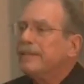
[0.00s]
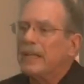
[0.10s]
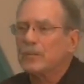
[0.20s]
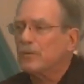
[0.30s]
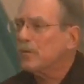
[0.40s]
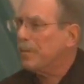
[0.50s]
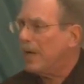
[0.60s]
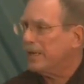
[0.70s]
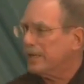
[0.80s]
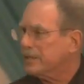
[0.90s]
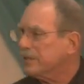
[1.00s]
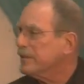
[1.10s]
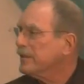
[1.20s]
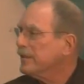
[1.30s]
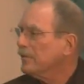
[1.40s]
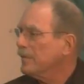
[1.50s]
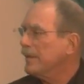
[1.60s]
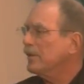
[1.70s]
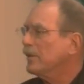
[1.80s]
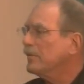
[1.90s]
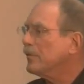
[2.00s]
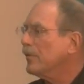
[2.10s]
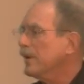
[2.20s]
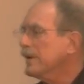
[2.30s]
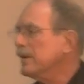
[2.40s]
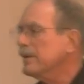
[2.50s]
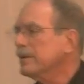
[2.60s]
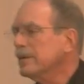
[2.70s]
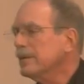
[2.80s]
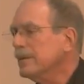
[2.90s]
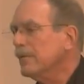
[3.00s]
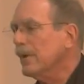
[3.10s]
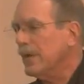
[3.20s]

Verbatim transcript: that's what robotics. What am I doing? What's wrong here? We're